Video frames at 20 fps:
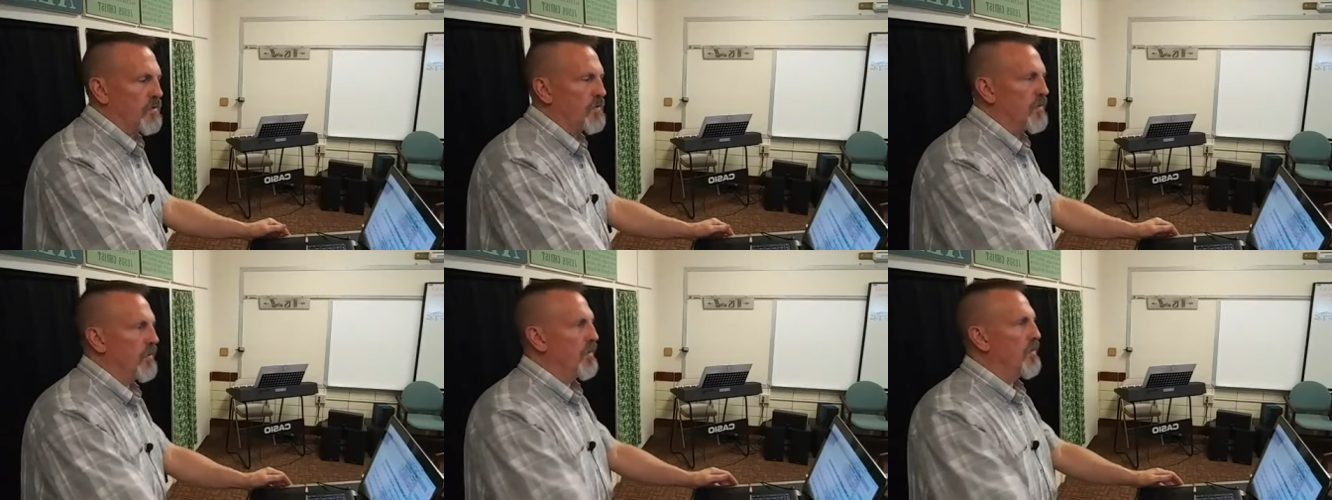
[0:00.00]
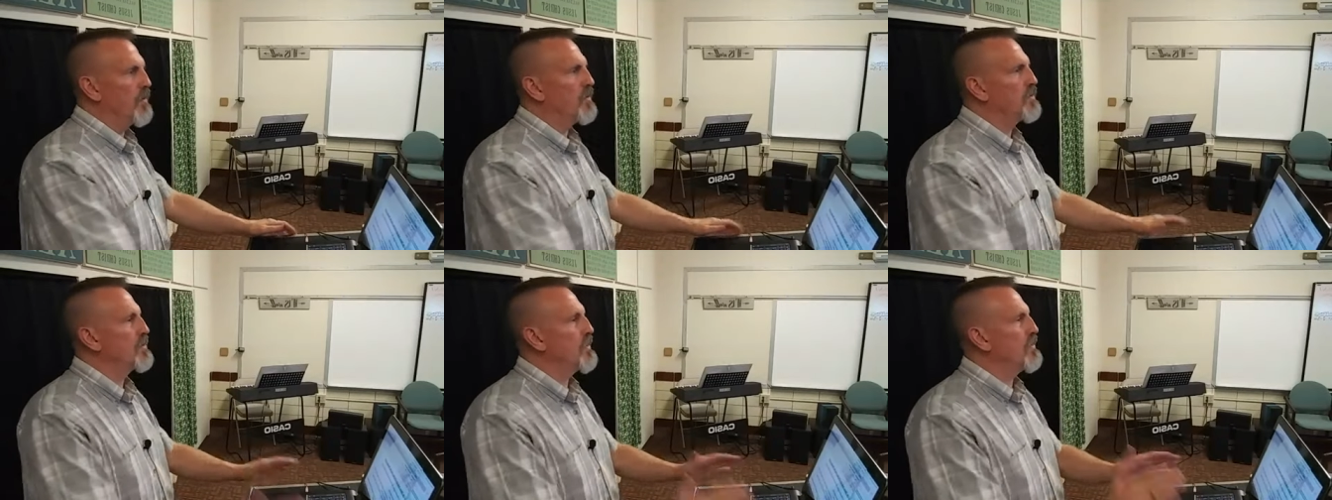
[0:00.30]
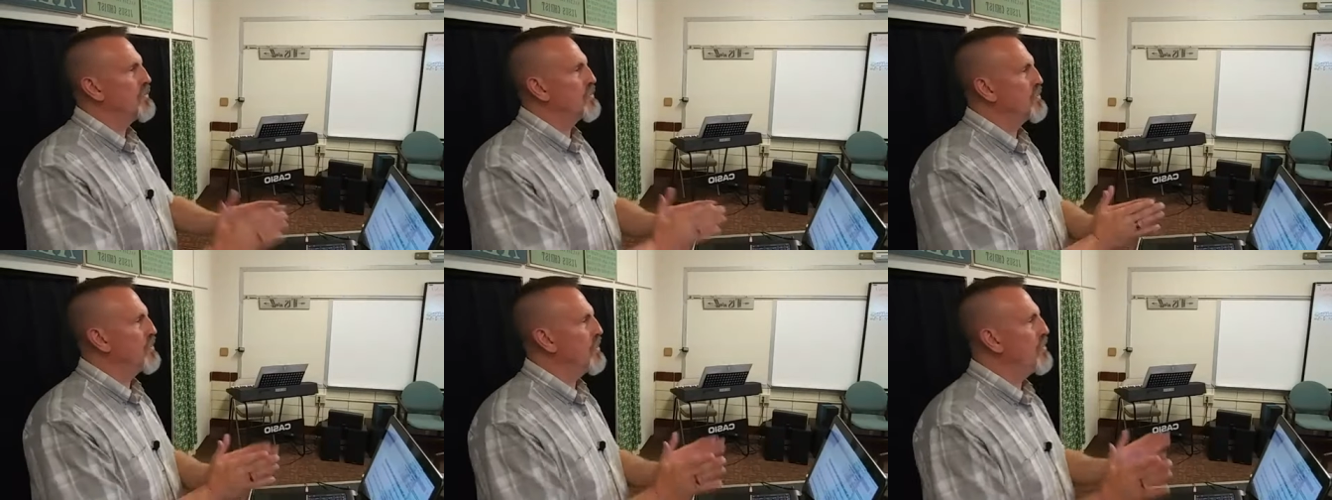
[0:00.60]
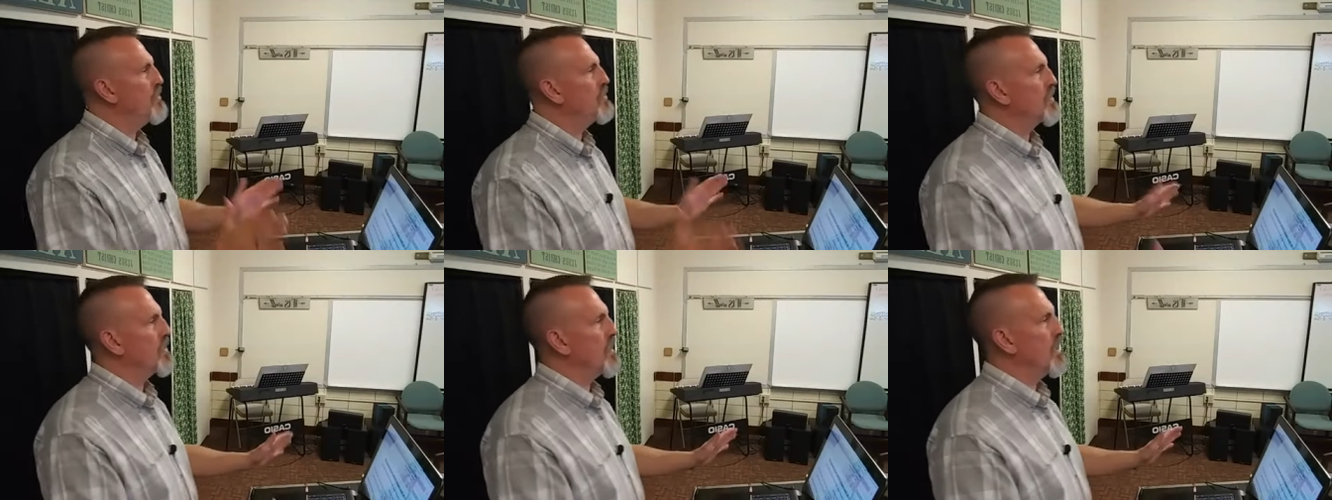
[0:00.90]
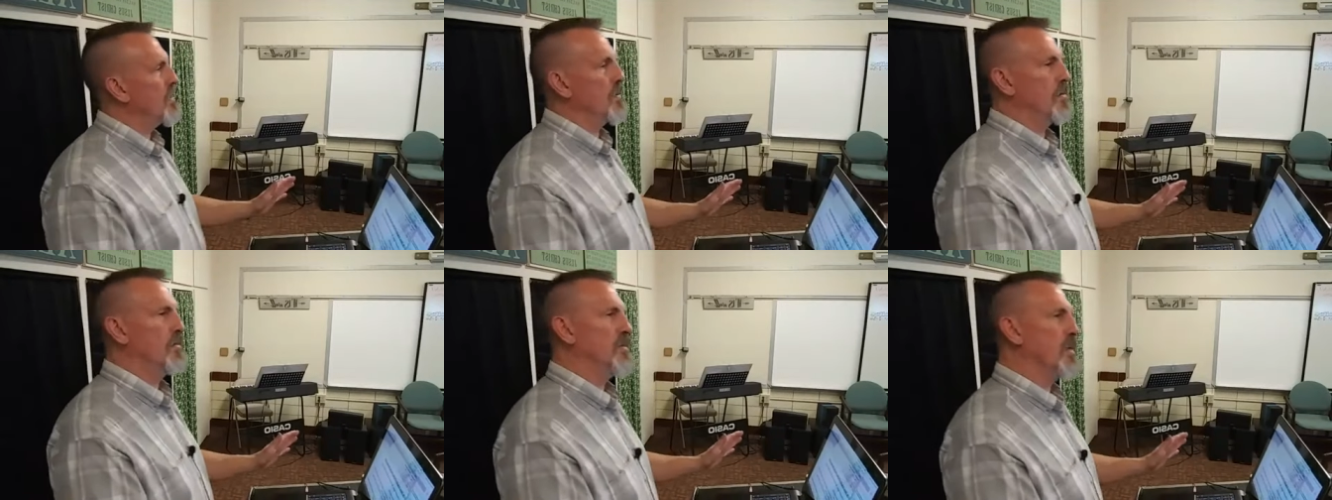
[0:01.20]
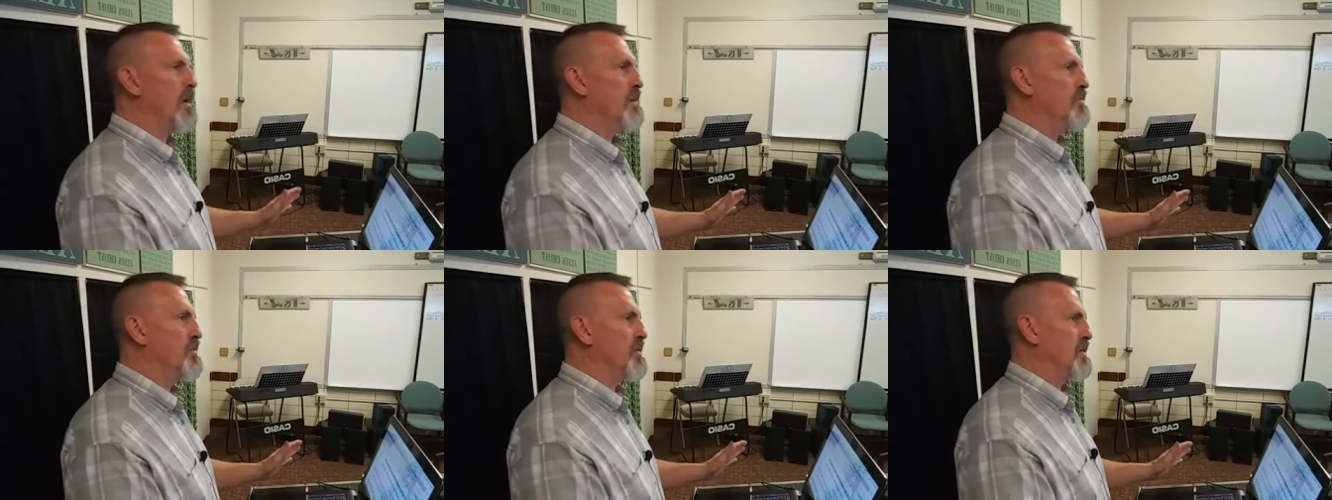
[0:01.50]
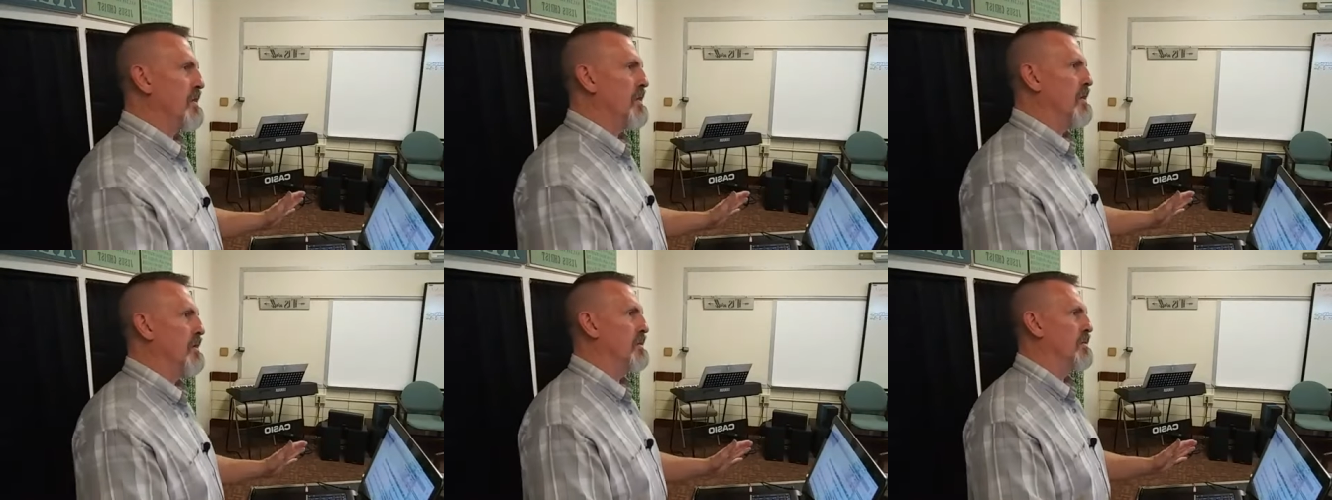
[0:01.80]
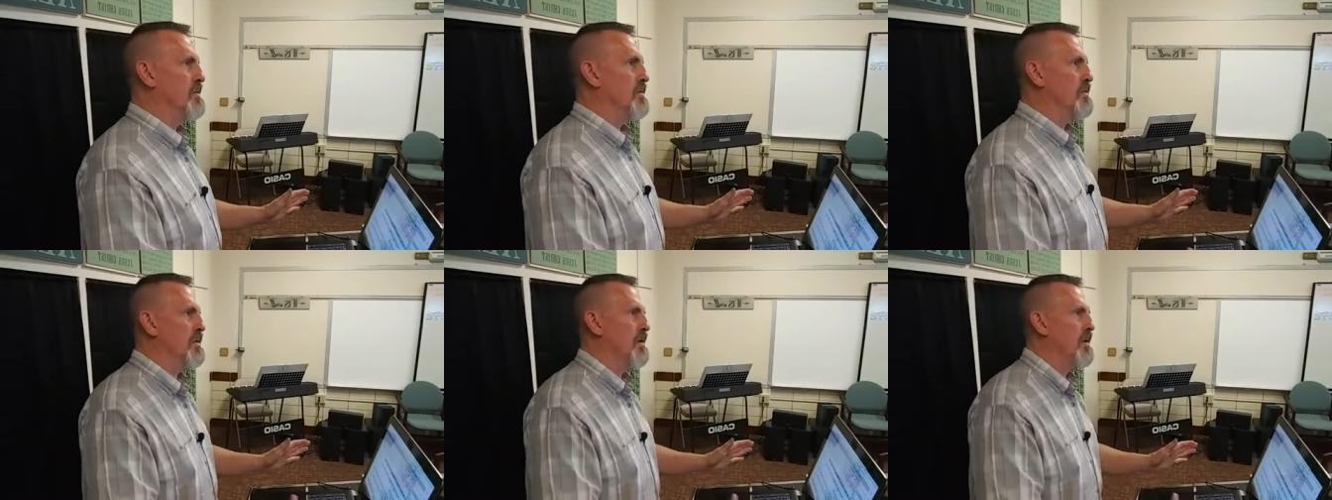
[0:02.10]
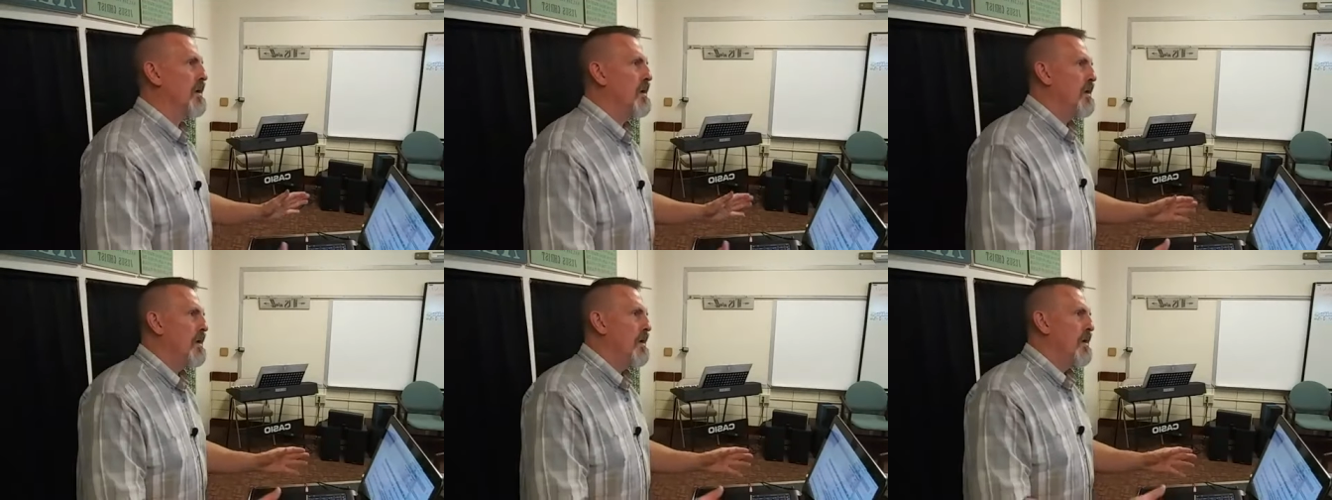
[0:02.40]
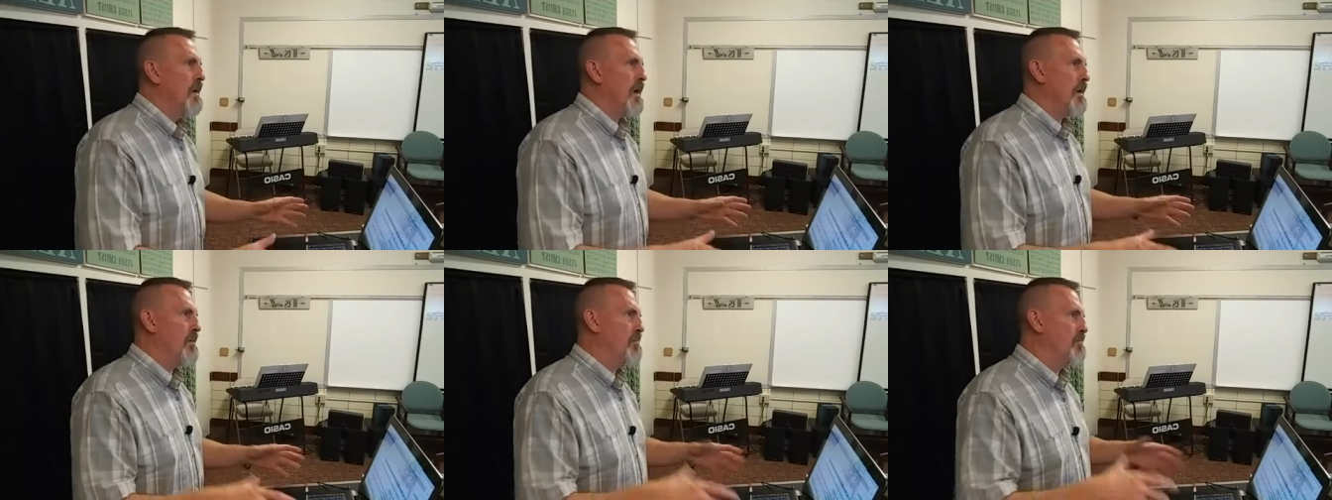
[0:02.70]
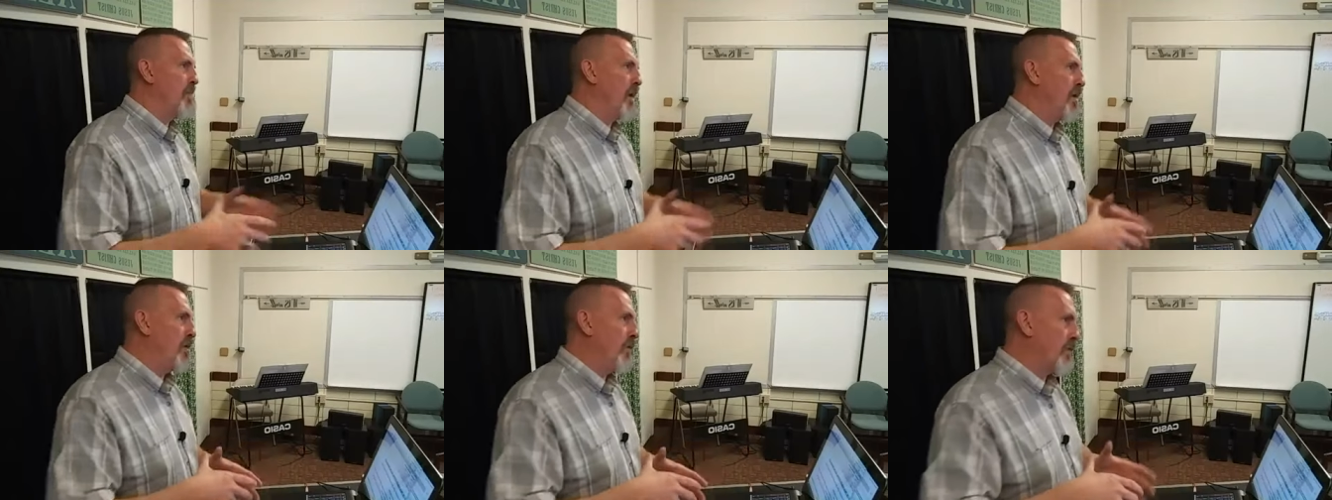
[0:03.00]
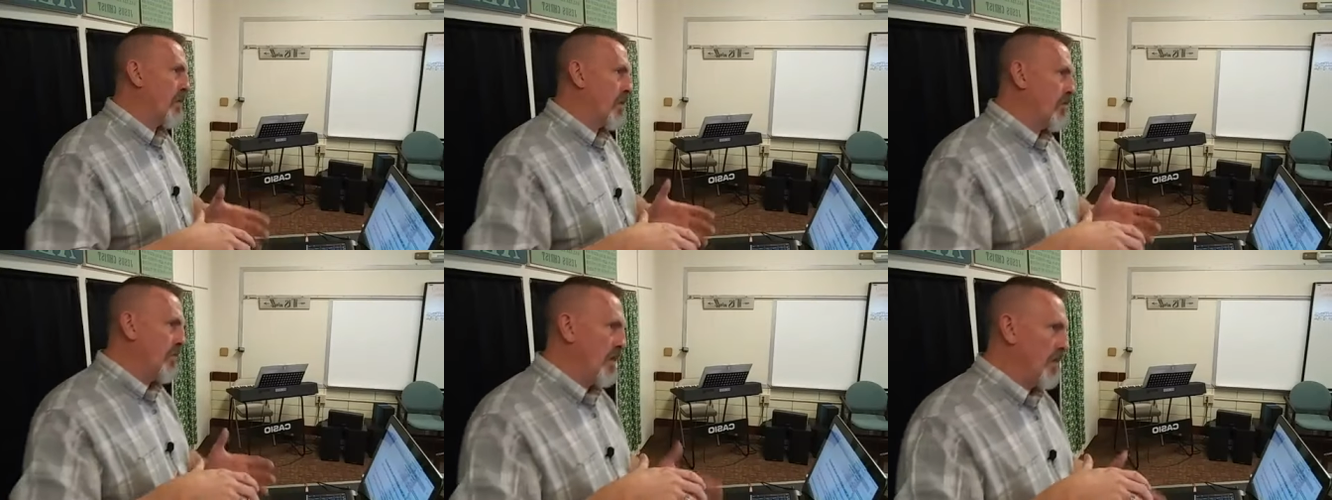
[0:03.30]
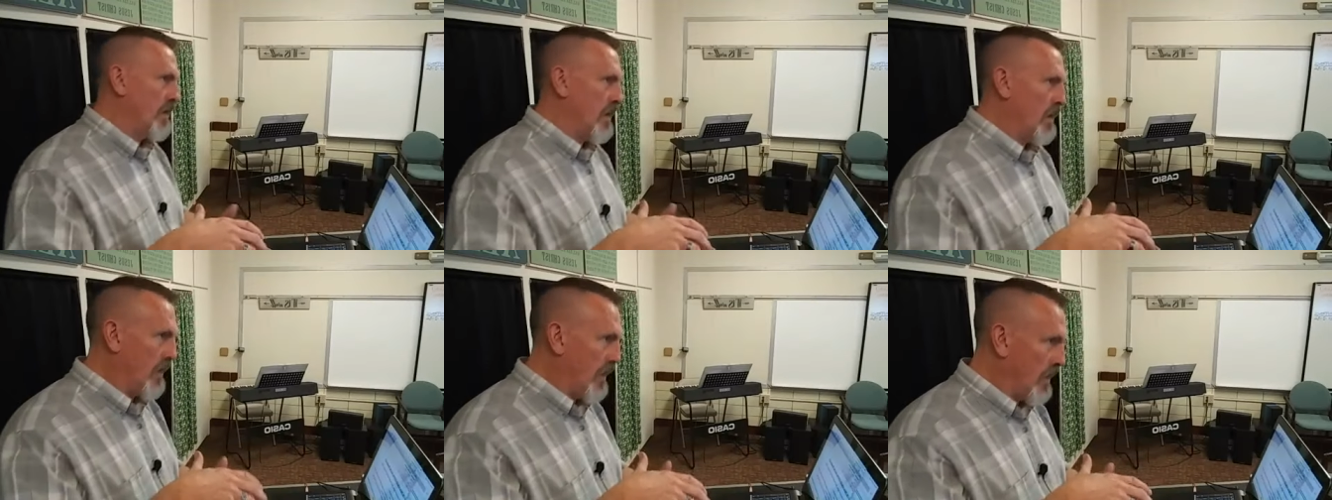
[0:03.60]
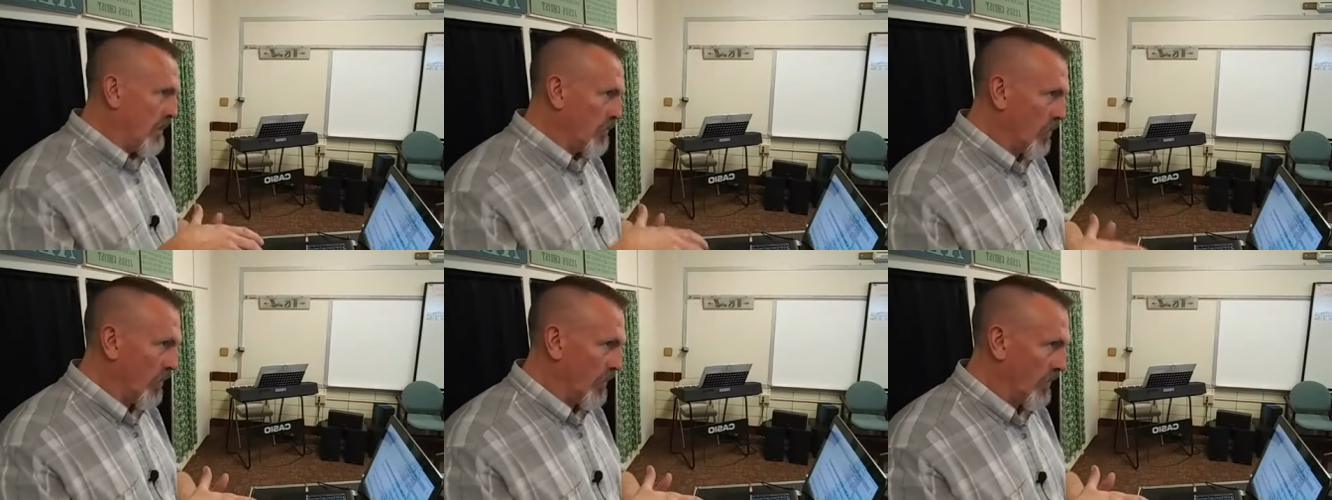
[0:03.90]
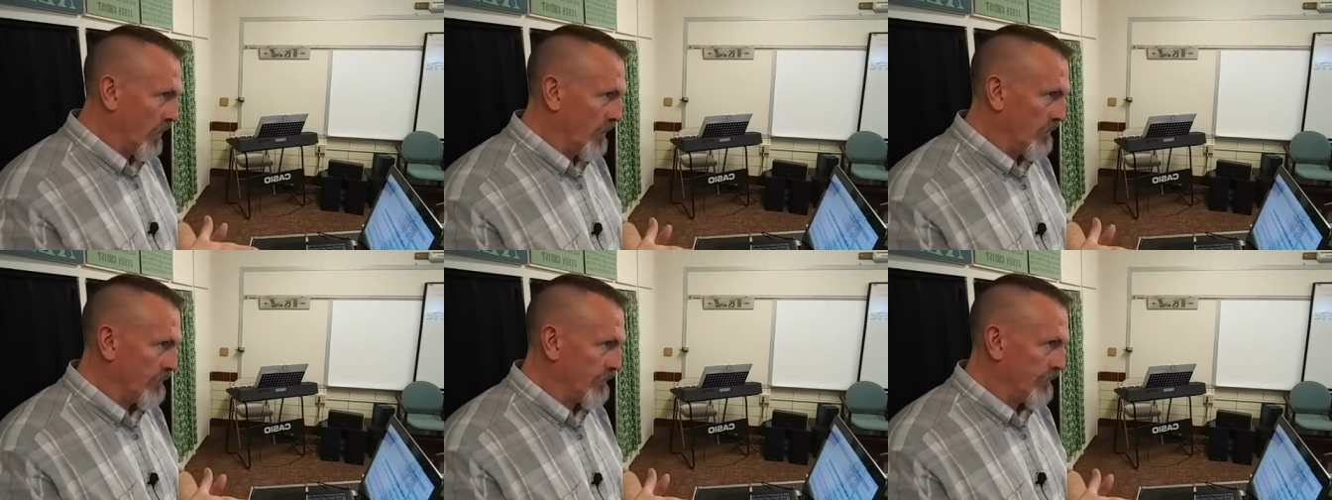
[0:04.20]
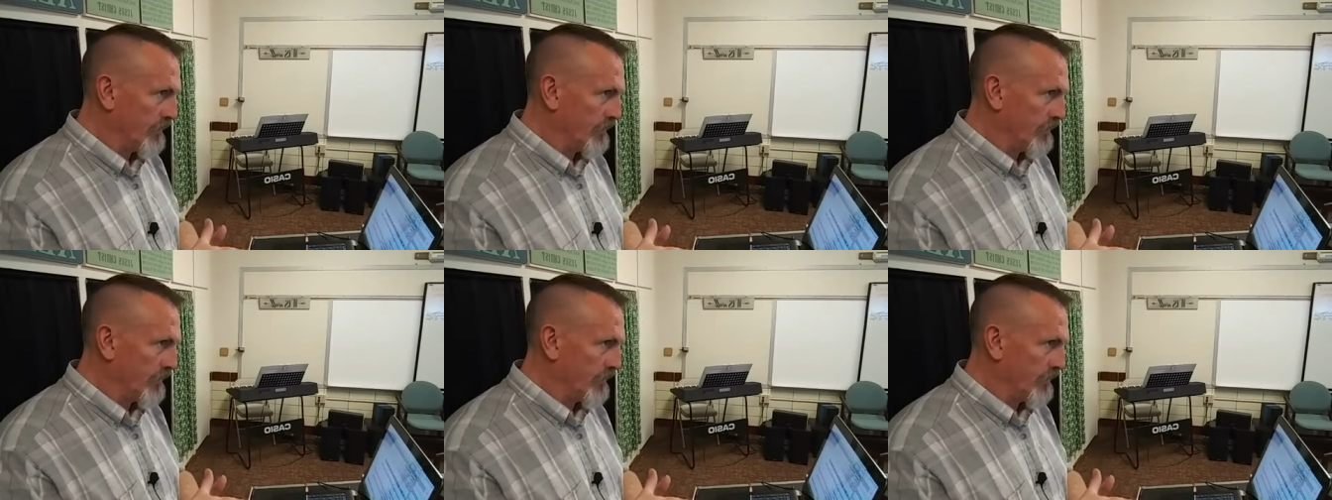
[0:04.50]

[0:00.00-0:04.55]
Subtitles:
So there's those two type sins, and both can be done inwardly,